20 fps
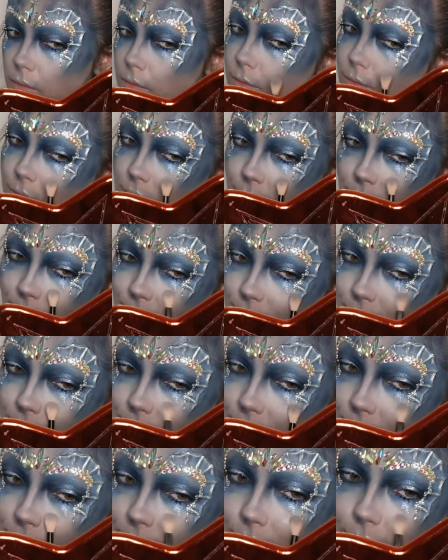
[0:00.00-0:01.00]
and just
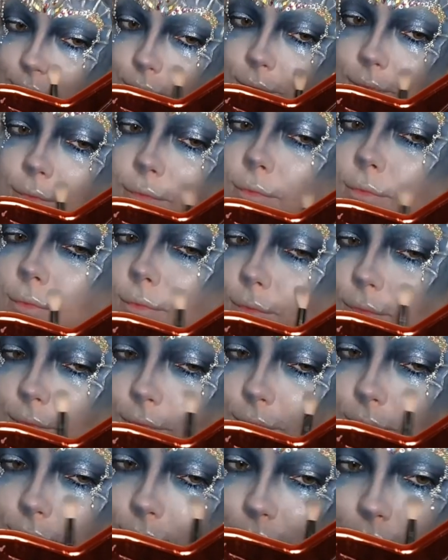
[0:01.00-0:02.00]
applying this all over my
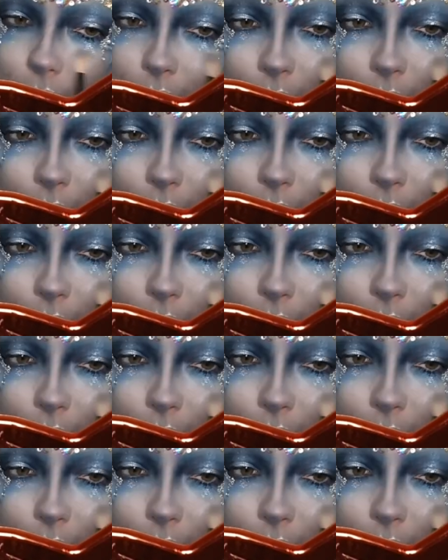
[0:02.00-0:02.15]
skin. I